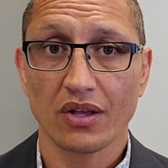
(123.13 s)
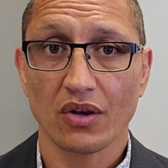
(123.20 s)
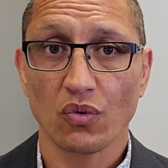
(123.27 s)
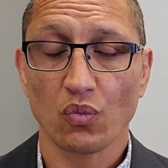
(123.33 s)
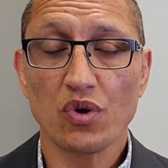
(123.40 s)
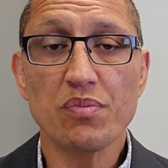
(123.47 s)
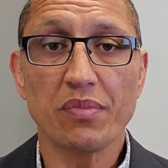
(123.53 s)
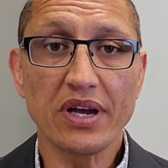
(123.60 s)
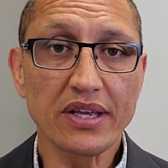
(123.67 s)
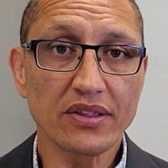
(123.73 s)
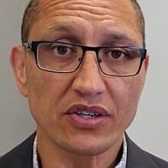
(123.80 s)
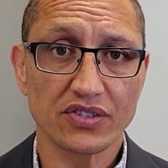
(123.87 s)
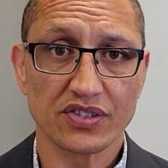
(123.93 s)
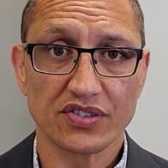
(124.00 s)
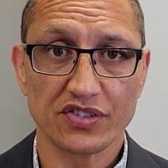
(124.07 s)
We make
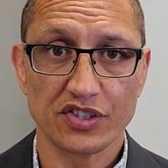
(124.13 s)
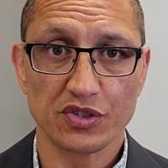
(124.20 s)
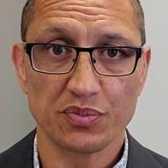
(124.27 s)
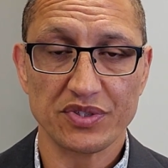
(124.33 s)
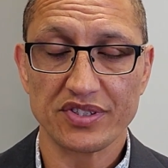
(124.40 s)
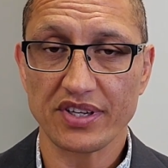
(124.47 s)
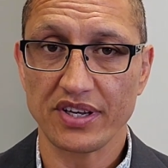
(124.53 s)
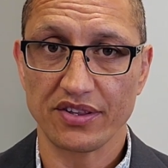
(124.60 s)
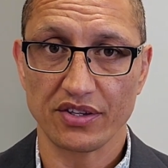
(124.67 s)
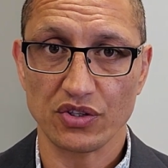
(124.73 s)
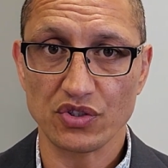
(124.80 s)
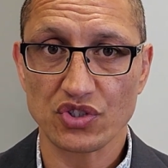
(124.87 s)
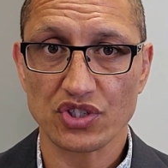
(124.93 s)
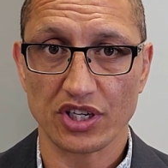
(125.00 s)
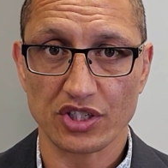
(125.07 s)
those assessments and
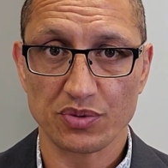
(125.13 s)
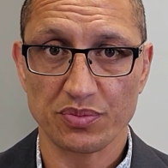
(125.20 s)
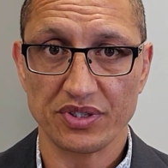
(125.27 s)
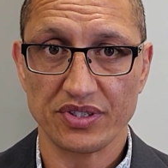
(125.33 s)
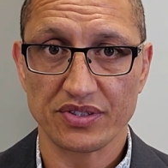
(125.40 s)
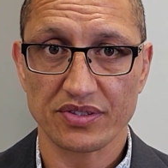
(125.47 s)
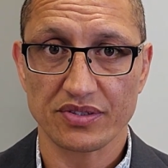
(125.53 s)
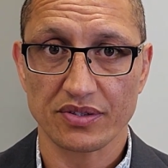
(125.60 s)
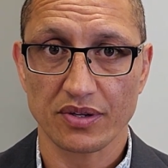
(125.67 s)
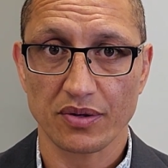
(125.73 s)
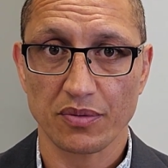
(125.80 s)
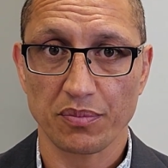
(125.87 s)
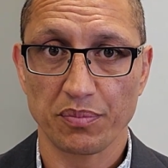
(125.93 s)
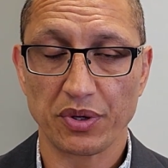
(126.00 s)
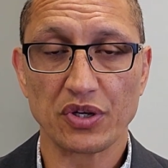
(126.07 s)
those judgments
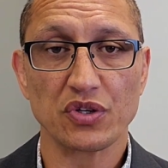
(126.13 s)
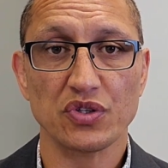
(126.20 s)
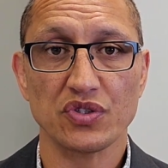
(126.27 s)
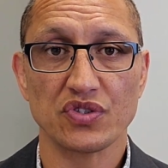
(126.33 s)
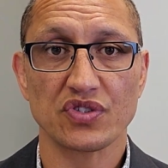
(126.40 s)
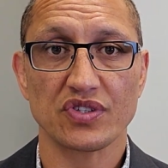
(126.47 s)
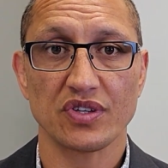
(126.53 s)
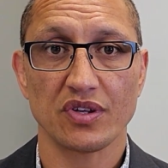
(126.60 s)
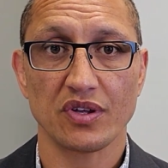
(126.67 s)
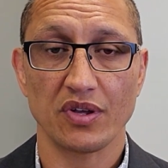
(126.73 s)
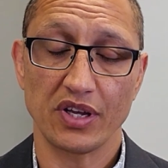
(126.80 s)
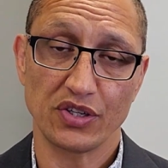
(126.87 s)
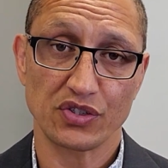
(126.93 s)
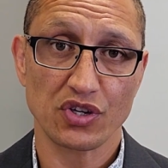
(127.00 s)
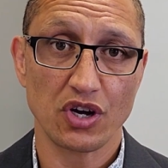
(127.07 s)
because
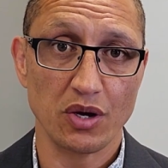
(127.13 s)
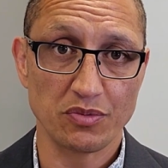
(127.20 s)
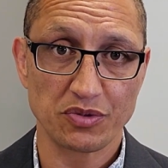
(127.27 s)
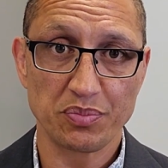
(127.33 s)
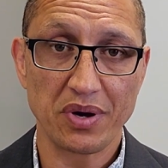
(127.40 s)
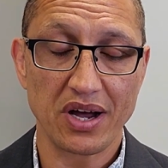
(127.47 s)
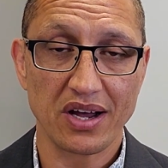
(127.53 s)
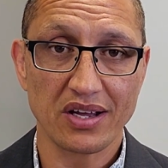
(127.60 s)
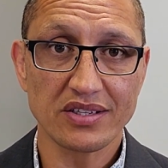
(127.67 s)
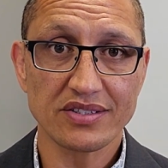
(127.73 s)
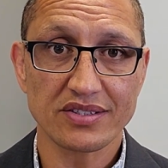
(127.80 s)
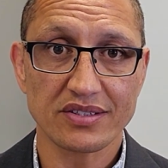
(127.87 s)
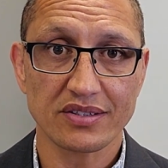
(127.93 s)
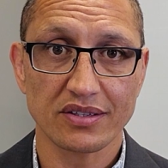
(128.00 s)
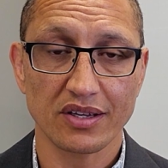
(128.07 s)
in times
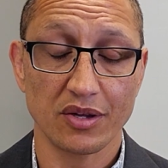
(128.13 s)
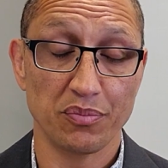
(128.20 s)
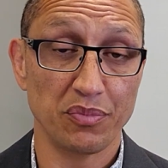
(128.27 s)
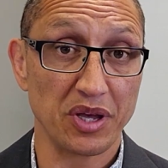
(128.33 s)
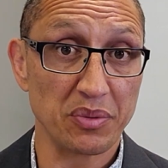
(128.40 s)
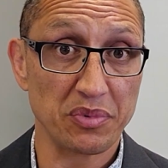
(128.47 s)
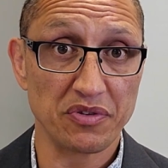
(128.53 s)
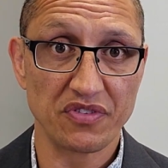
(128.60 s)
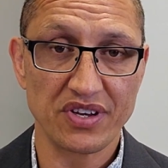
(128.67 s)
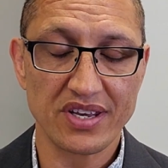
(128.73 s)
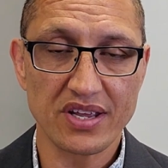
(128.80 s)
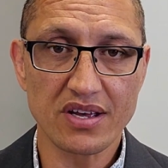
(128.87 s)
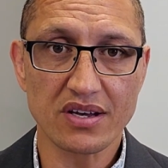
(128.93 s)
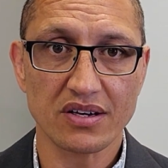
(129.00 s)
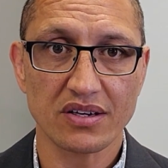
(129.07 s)
past, and maybe even
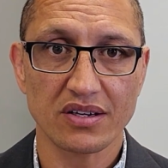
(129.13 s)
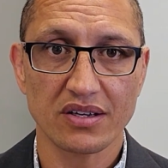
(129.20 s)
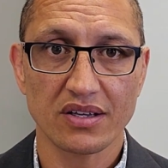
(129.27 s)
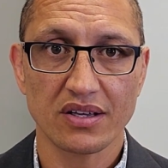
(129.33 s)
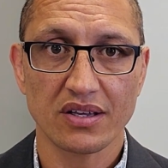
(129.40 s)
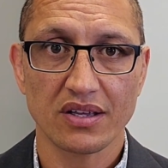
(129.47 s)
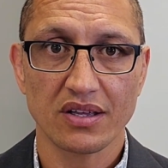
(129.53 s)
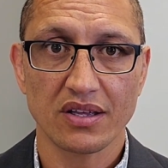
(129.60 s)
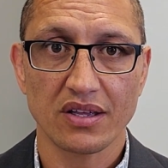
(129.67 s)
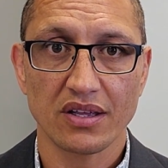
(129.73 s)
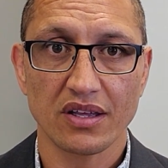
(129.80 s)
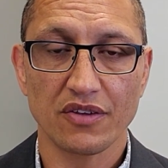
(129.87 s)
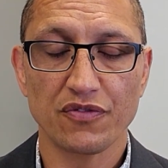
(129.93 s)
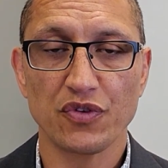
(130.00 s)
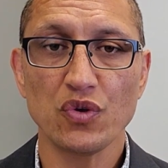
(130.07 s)
now,
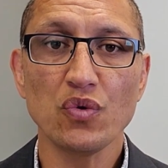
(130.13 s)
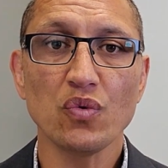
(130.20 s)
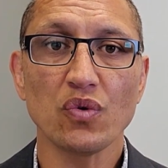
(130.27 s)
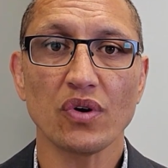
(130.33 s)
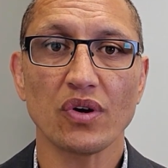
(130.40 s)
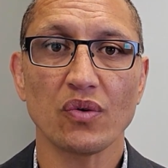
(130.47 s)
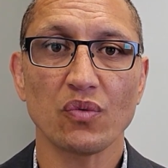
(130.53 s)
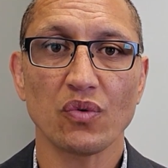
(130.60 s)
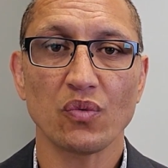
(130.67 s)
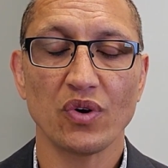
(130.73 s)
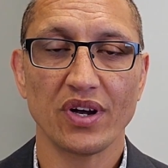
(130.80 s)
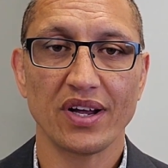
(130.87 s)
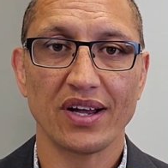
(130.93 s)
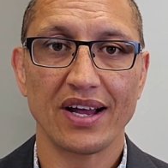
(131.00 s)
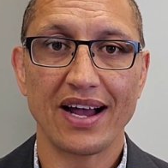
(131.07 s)
if you
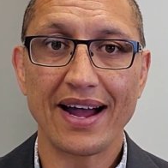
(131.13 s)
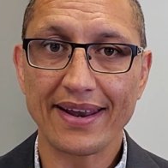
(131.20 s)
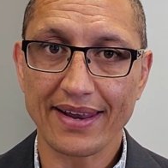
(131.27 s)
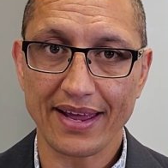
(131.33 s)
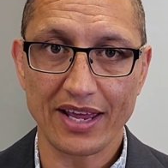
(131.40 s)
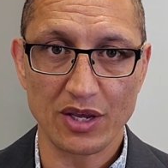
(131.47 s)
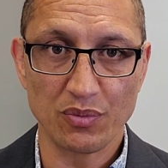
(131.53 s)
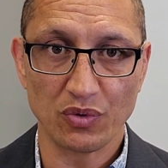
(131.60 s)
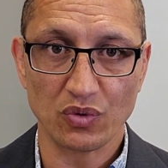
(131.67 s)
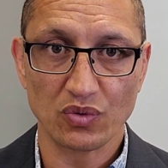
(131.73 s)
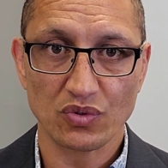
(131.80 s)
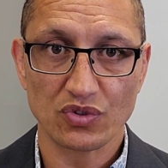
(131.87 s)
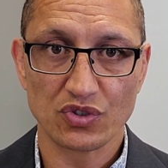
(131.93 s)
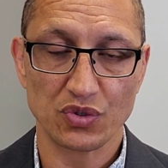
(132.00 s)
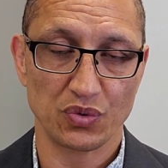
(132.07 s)
were unable
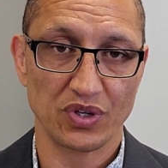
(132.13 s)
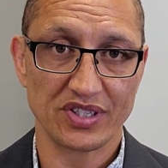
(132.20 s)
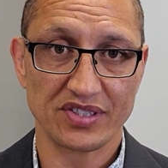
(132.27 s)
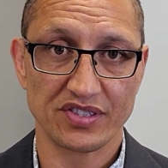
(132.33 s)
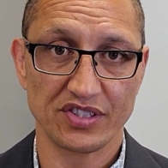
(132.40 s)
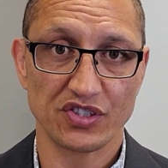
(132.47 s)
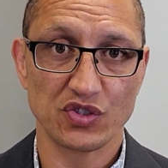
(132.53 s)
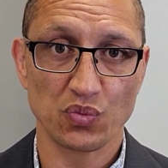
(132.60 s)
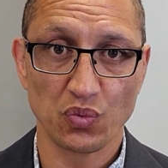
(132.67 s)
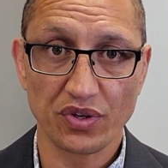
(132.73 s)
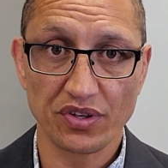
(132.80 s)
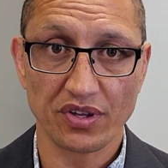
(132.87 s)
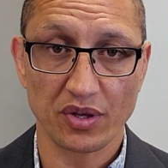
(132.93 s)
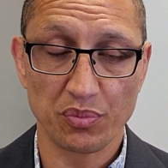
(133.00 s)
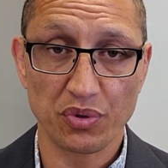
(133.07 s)
to assess
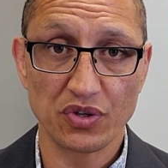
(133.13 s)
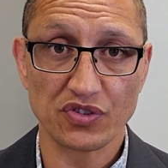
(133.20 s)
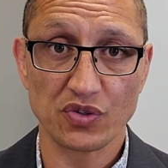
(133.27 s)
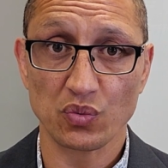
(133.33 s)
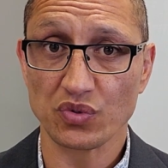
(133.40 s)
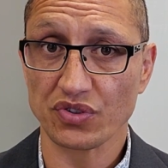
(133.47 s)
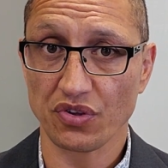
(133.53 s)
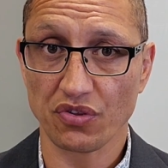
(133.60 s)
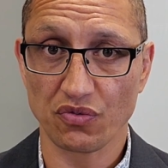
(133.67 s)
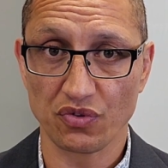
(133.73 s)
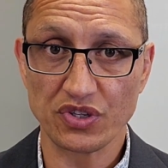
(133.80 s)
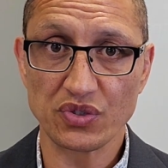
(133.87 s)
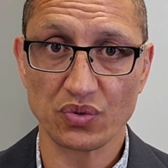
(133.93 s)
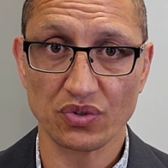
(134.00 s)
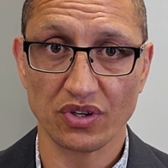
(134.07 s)
whether a person was a
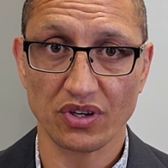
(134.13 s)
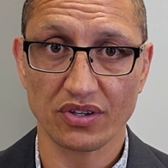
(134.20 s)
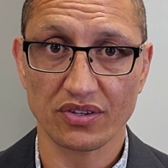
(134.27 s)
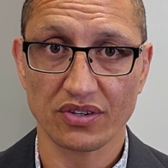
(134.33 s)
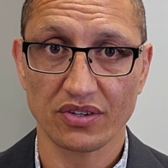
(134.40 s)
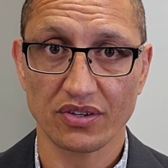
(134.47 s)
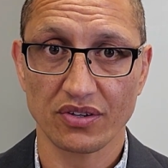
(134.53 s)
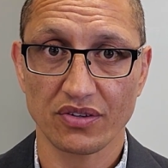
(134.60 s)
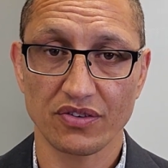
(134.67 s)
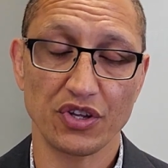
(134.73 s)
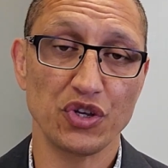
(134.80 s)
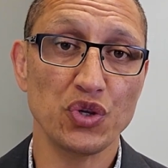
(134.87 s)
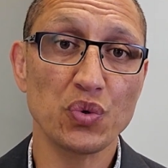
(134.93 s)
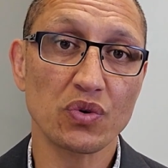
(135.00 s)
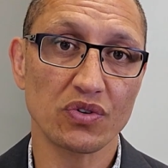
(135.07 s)
threat or not, then
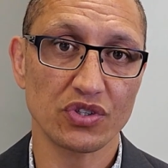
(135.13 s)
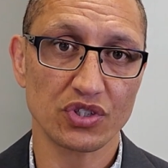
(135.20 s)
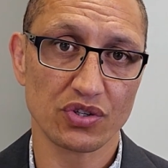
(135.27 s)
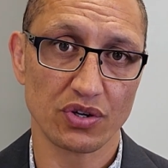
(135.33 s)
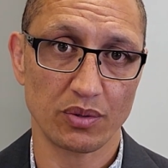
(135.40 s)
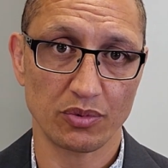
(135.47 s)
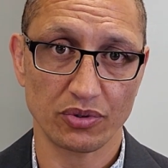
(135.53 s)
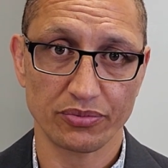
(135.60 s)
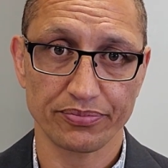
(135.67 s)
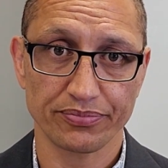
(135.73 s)
you were in trouble.